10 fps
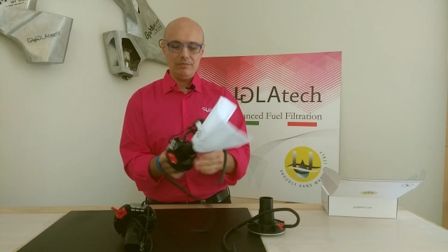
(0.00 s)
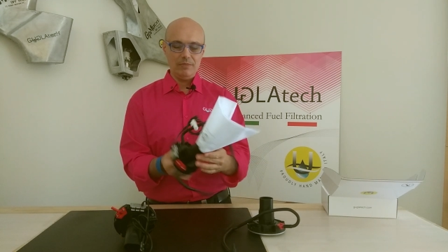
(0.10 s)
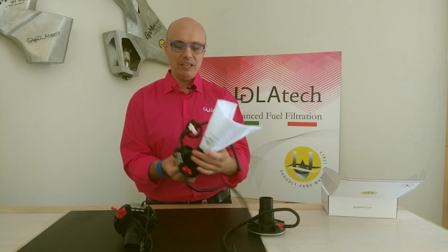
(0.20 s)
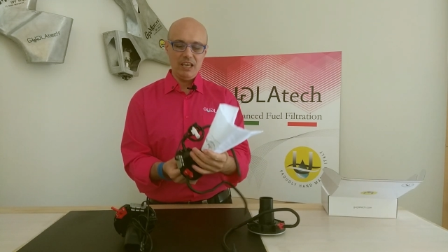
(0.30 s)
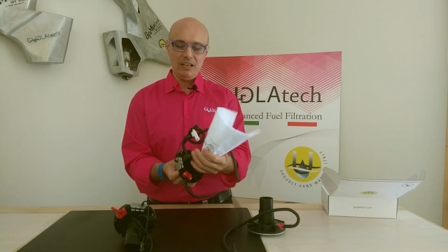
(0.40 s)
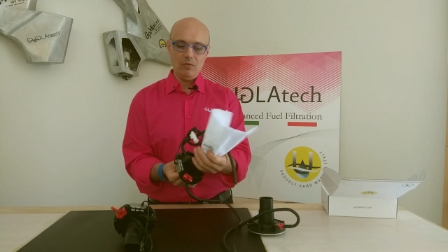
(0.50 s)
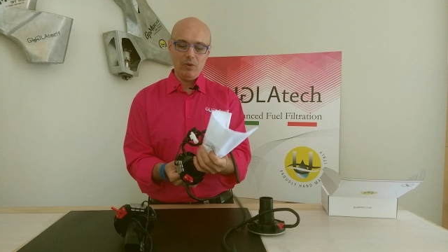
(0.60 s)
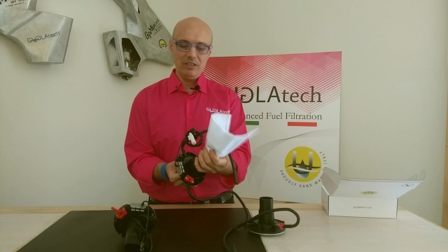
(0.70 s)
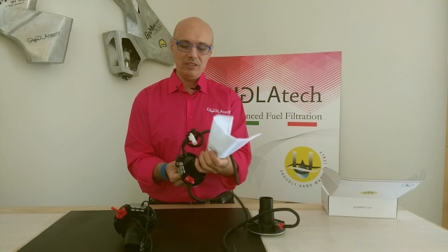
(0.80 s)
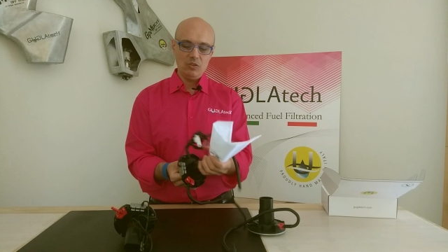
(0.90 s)
Again,
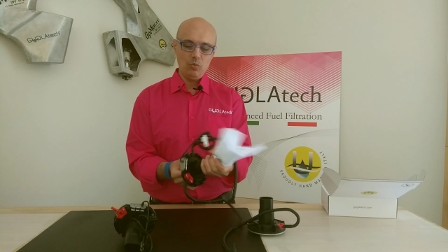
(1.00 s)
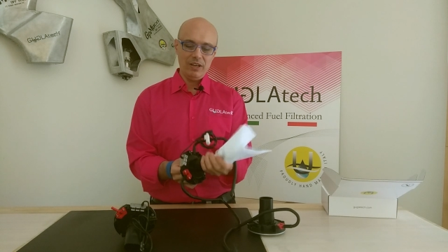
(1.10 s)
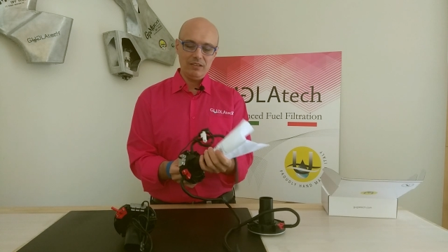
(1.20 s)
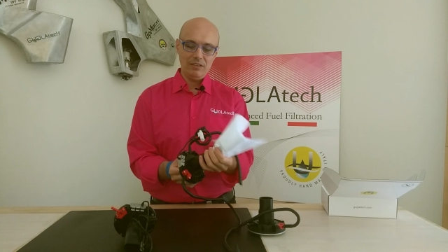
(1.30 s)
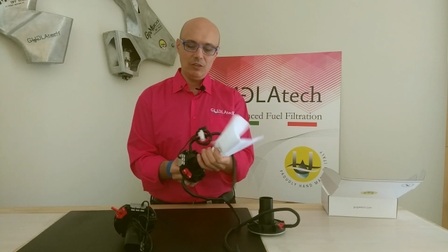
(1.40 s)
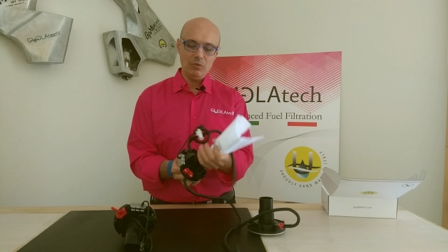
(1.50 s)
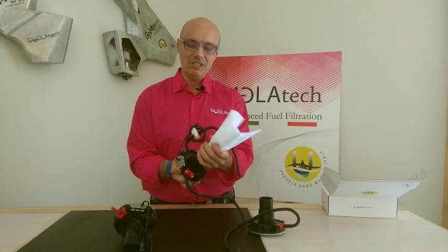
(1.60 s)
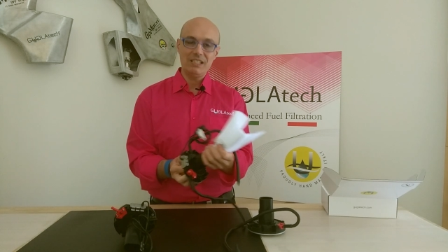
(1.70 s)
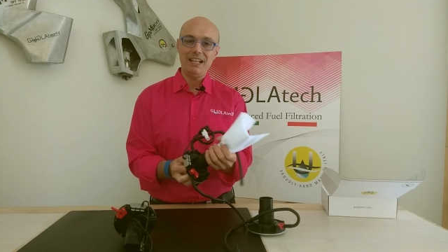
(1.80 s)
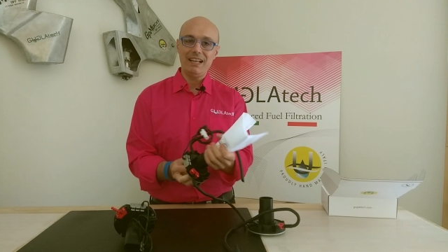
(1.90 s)
once it's wet, it will
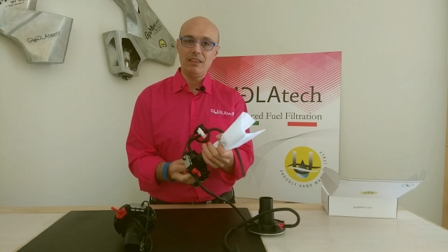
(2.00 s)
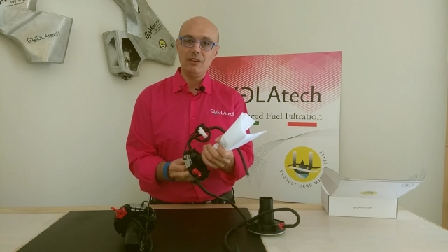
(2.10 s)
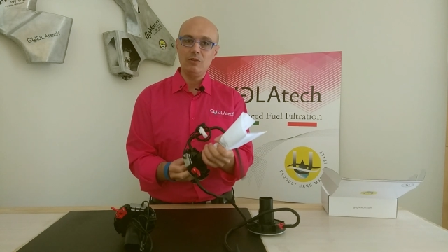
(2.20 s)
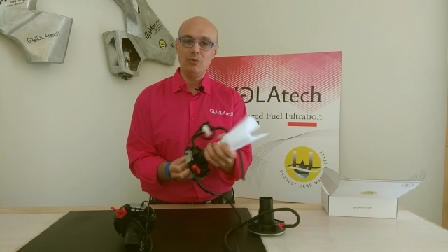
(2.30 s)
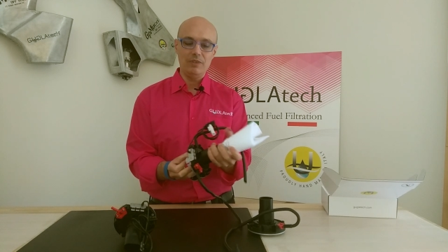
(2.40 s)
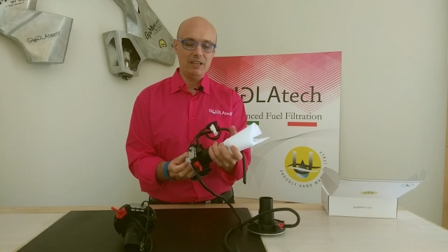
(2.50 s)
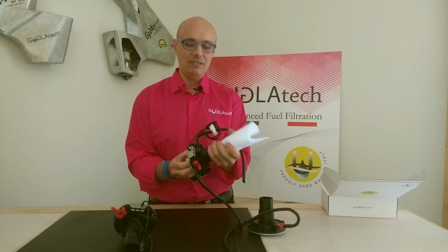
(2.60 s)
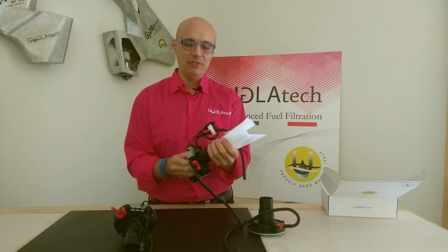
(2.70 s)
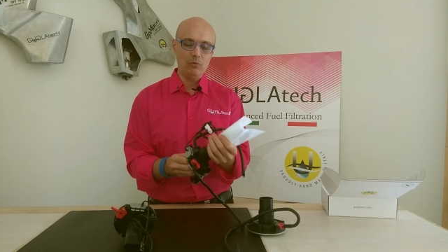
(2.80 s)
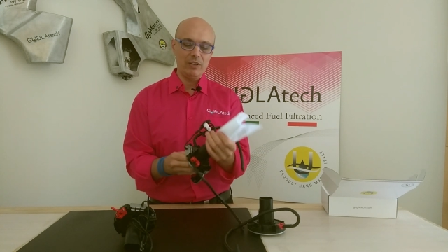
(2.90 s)
slide through as
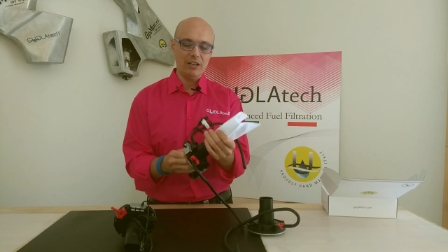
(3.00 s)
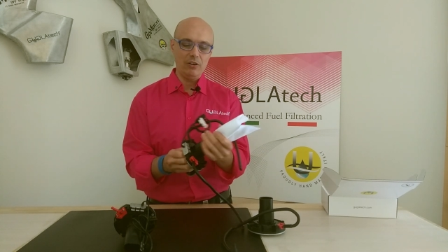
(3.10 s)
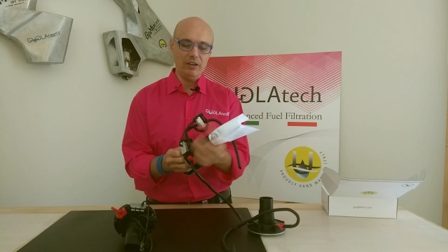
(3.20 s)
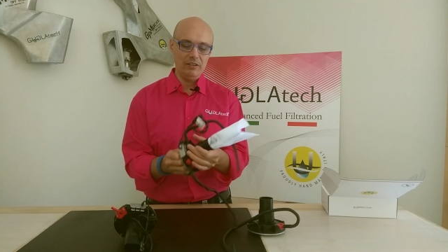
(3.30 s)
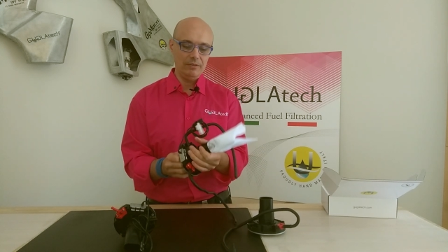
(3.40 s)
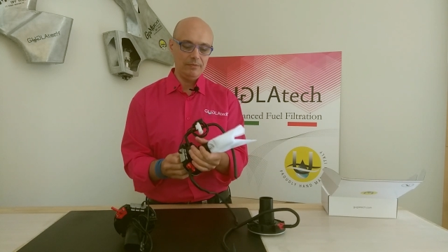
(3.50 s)
if it were oiled.